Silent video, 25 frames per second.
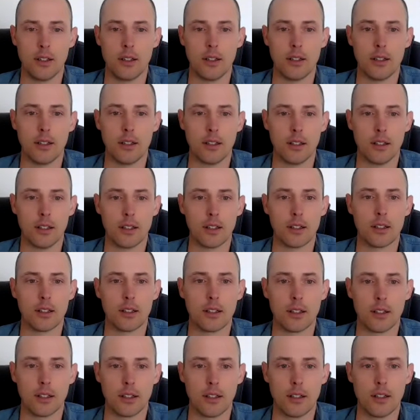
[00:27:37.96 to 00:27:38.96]
Yeah,
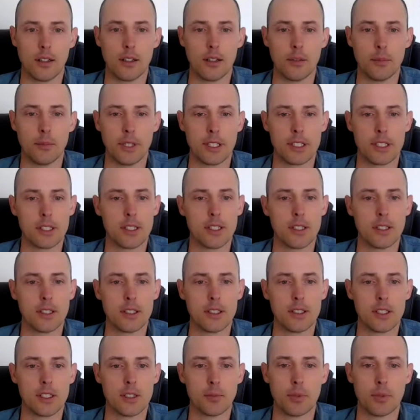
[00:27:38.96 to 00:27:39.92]
clear, makes sense,